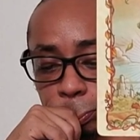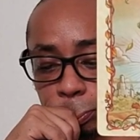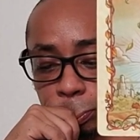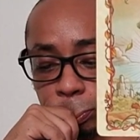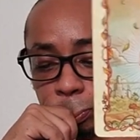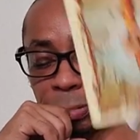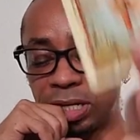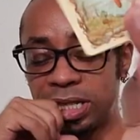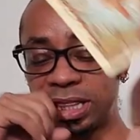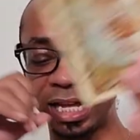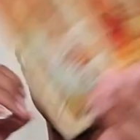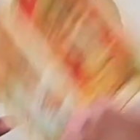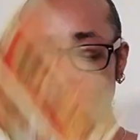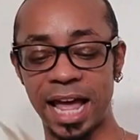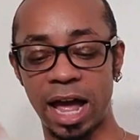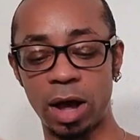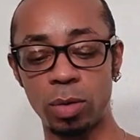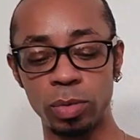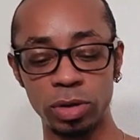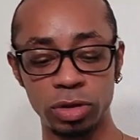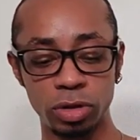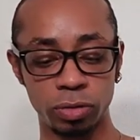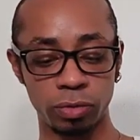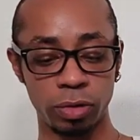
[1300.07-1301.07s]
But then
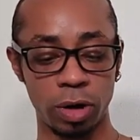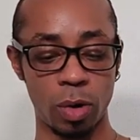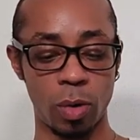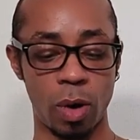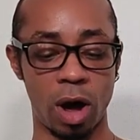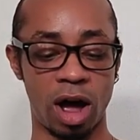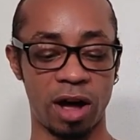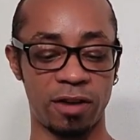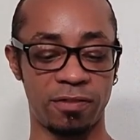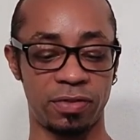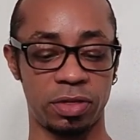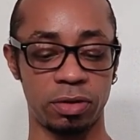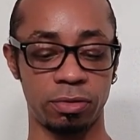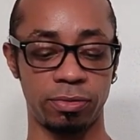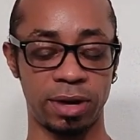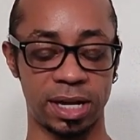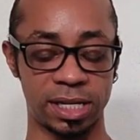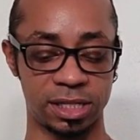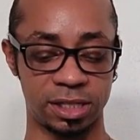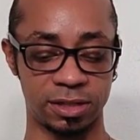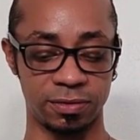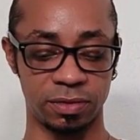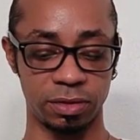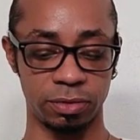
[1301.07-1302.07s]
that would throw off the
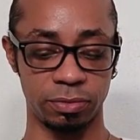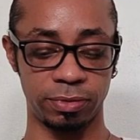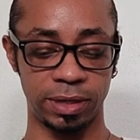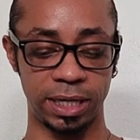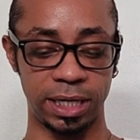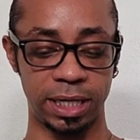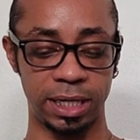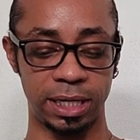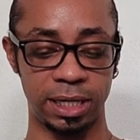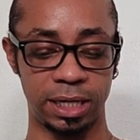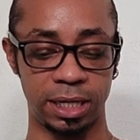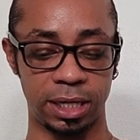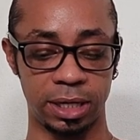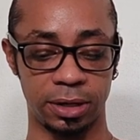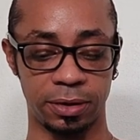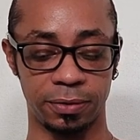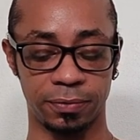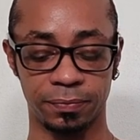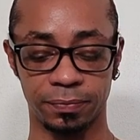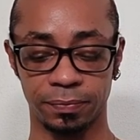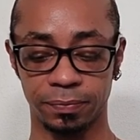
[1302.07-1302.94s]
rest of the reading here.